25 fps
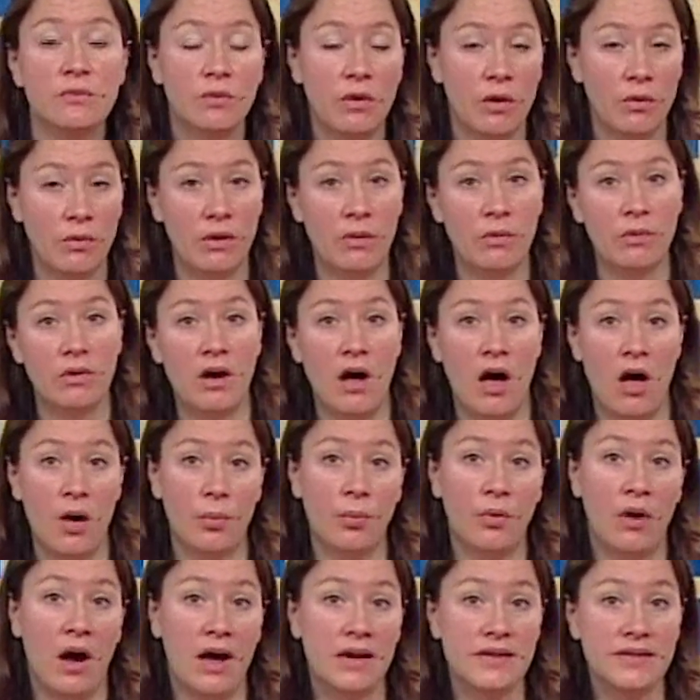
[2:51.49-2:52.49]
what we would call
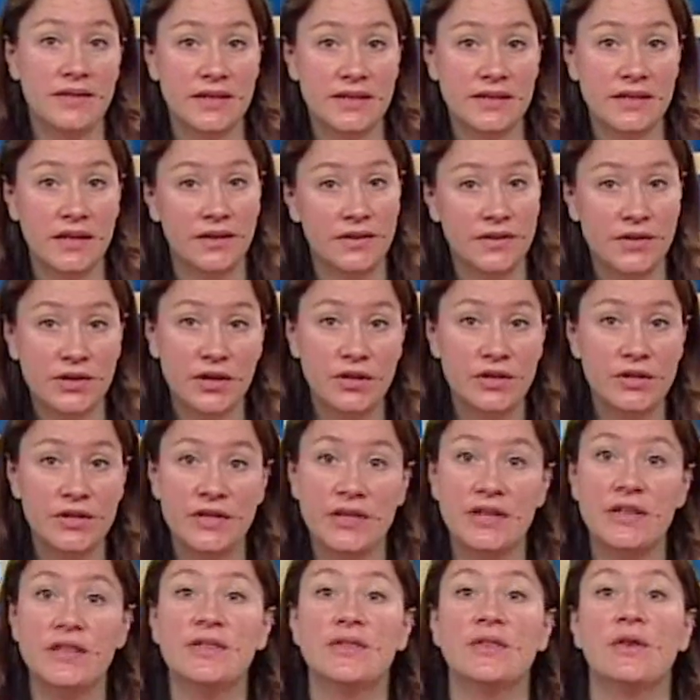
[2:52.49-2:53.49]
process
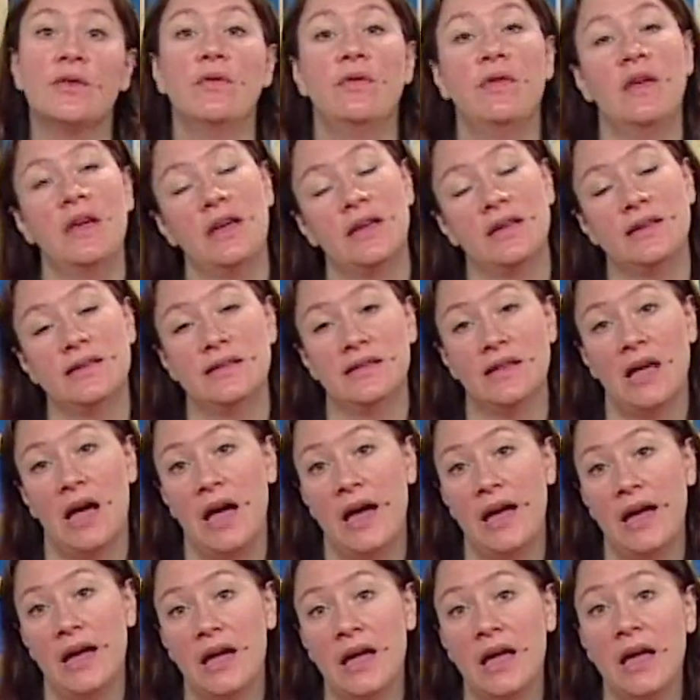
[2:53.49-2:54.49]
uncertainty, so things
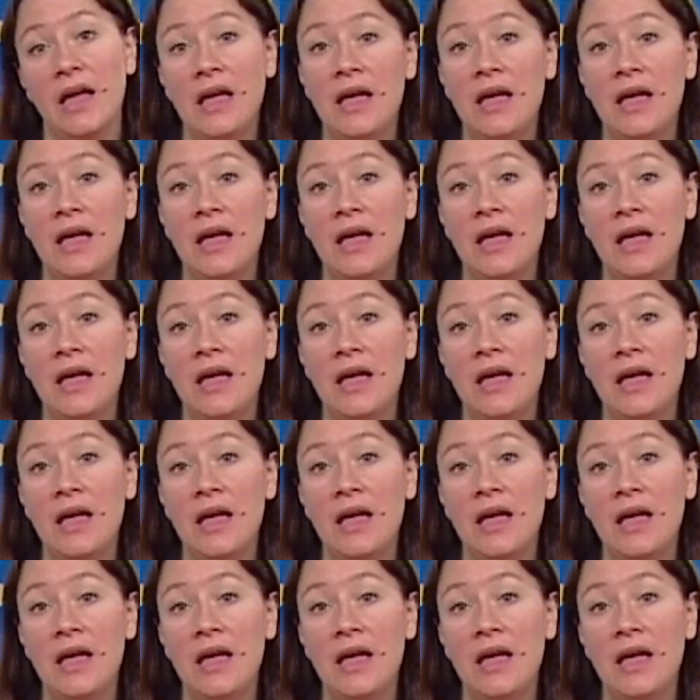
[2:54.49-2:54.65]
like